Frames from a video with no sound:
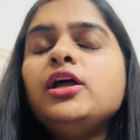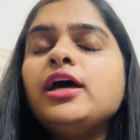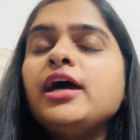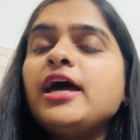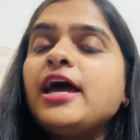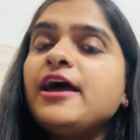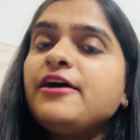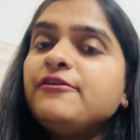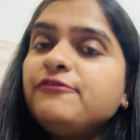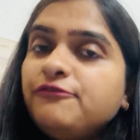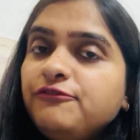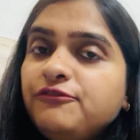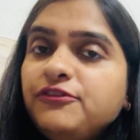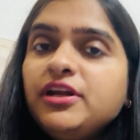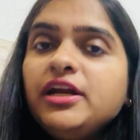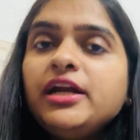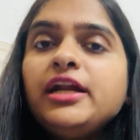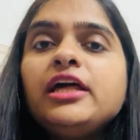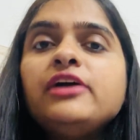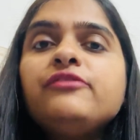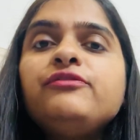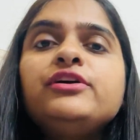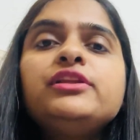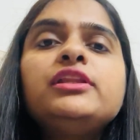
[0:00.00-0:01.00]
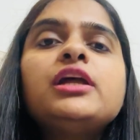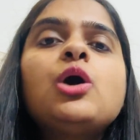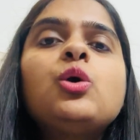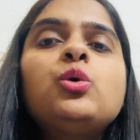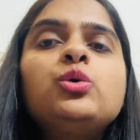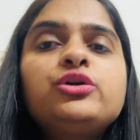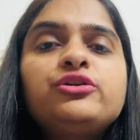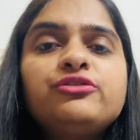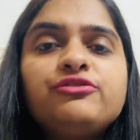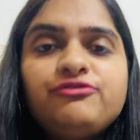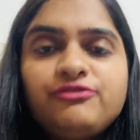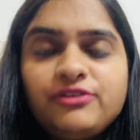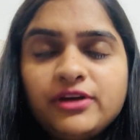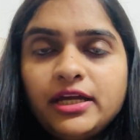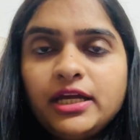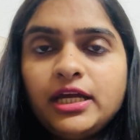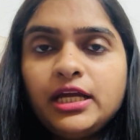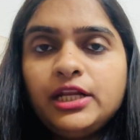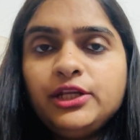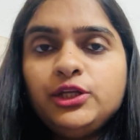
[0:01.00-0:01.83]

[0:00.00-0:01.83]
Every day without fail,